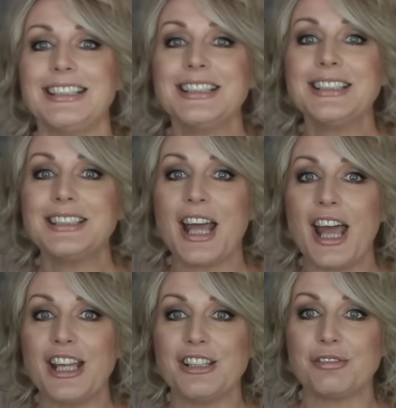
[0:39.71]
this is the
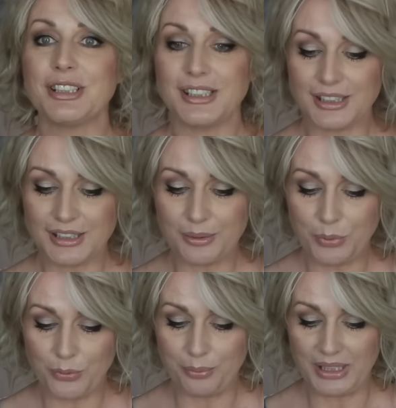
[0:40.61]

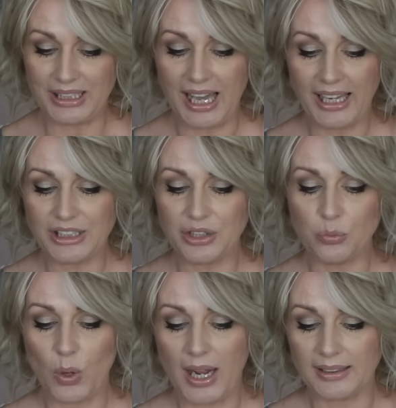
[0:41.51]
irresistible me
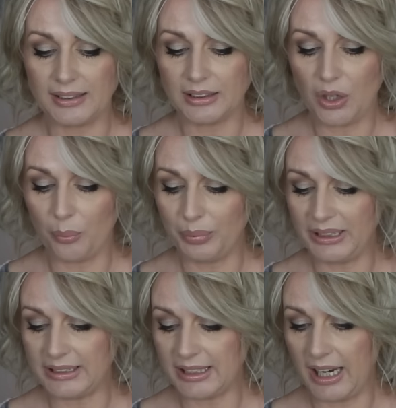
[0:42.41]
in one
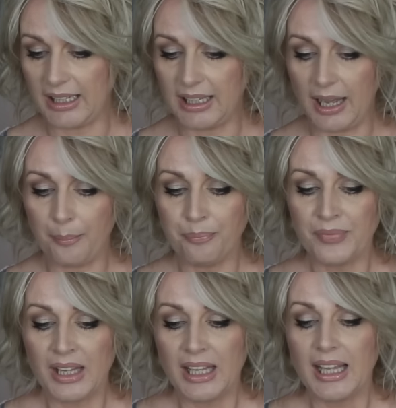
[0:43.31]
complete curler
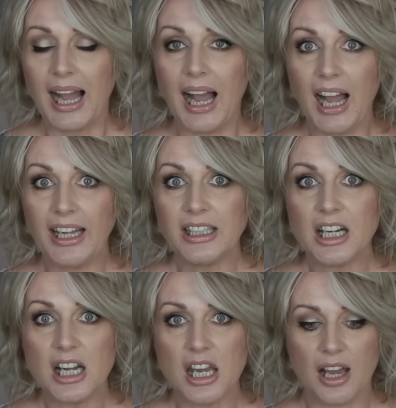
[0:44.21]
i
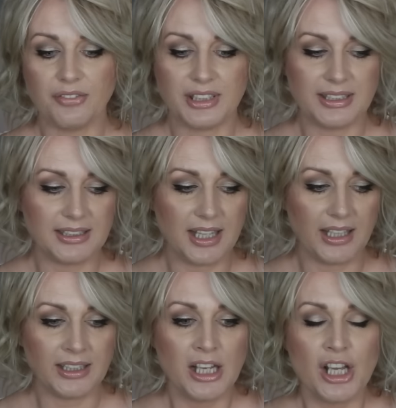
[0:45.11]
love this
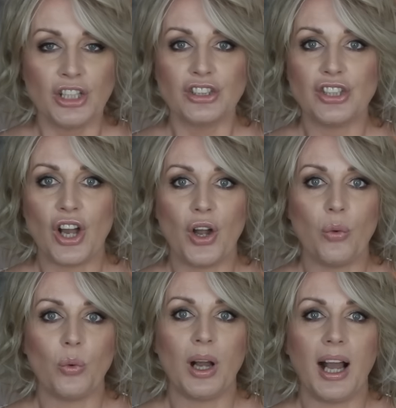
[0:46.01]
thing
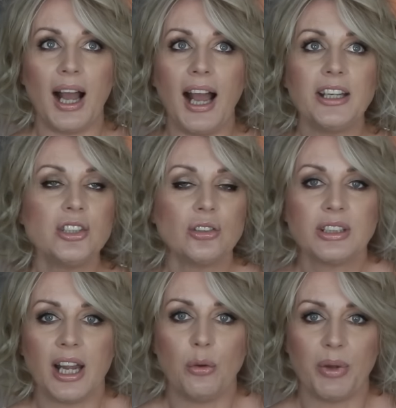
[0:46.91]
so I don't
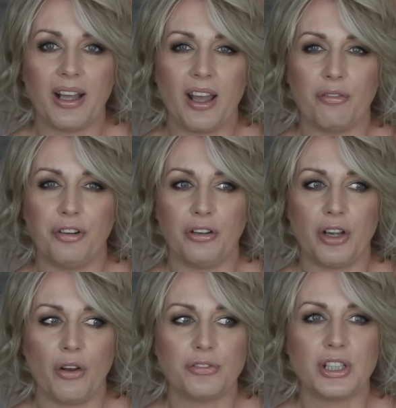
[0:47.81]
curl my hair
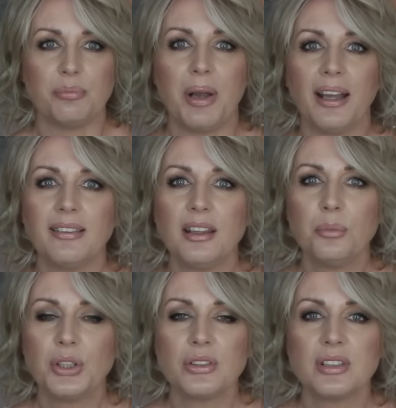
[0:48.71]
very often, but I think
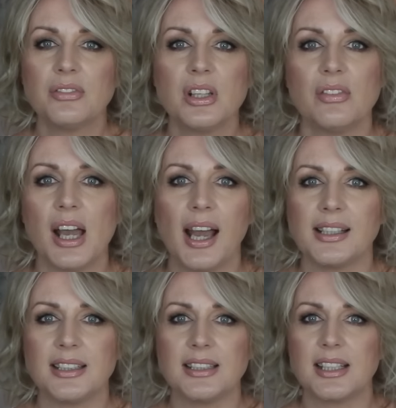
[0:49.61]
because I've never
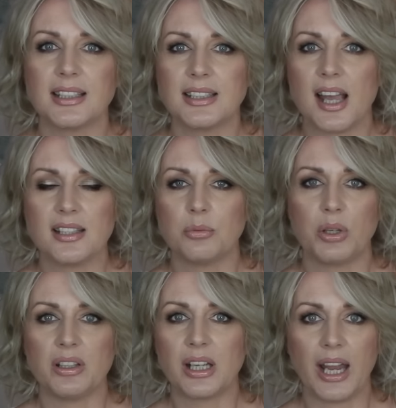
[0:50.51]
had a success
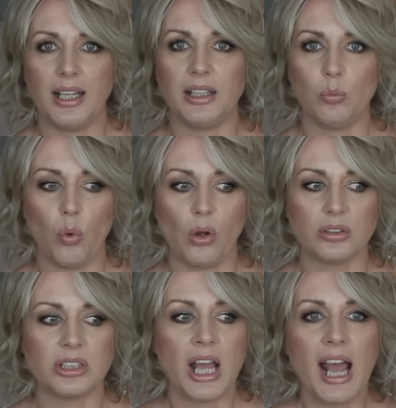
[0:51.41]
with curling
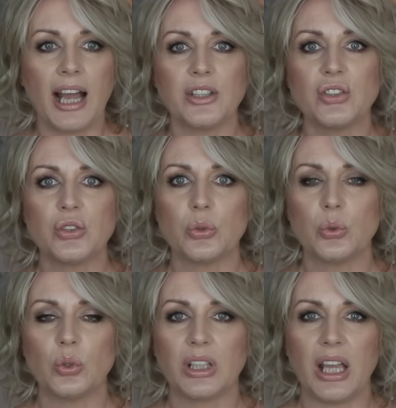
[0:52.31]
wand. I used
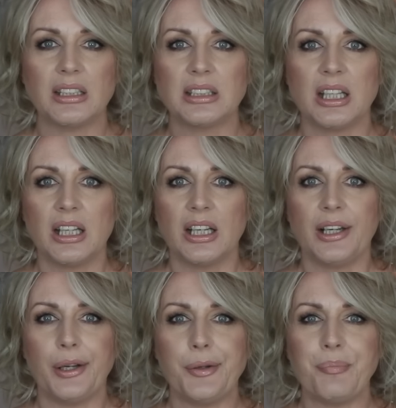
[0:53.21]
to get,
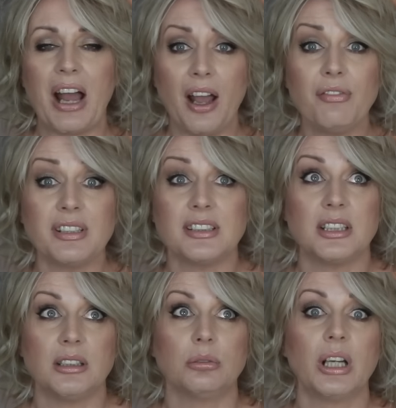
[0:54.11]
um, I have a
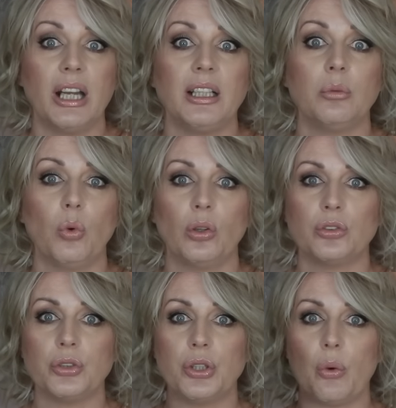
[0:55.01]
still curling
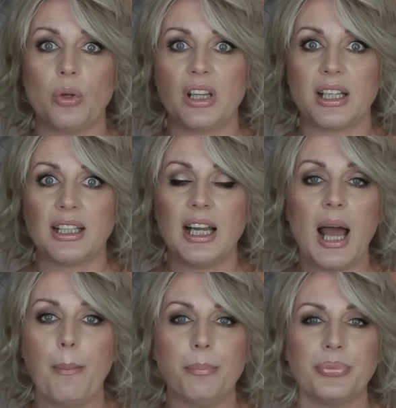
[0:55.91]
wand, you know, with a
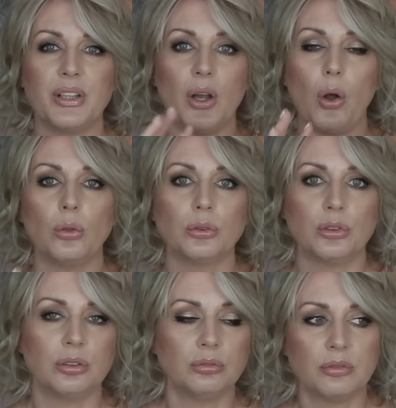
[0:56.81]
clamp, the
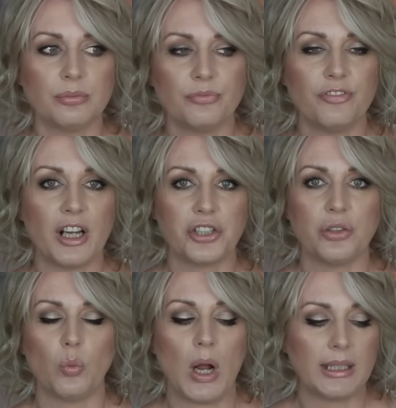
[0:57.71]
old
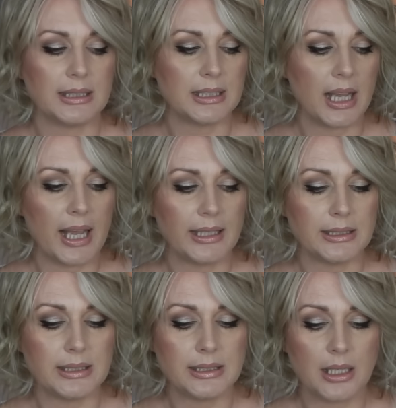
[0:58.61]
fashion one,
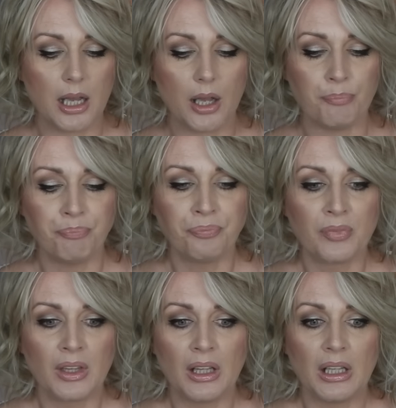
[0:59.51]
and um,
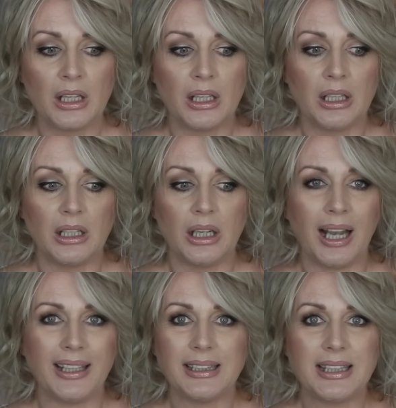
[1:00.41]

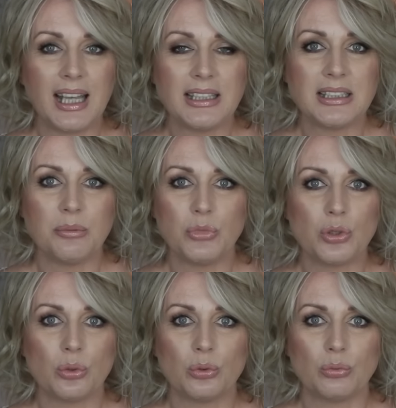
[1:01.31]
and they seem
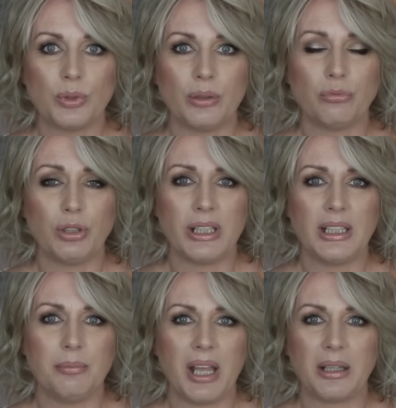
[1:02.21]
to
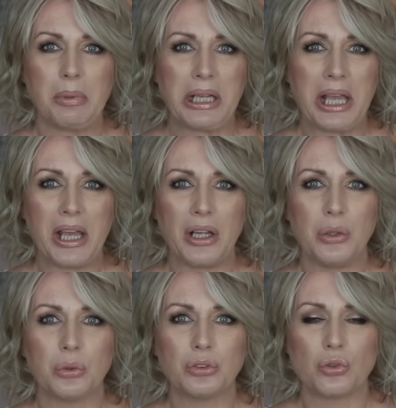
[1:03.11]
really make my hair look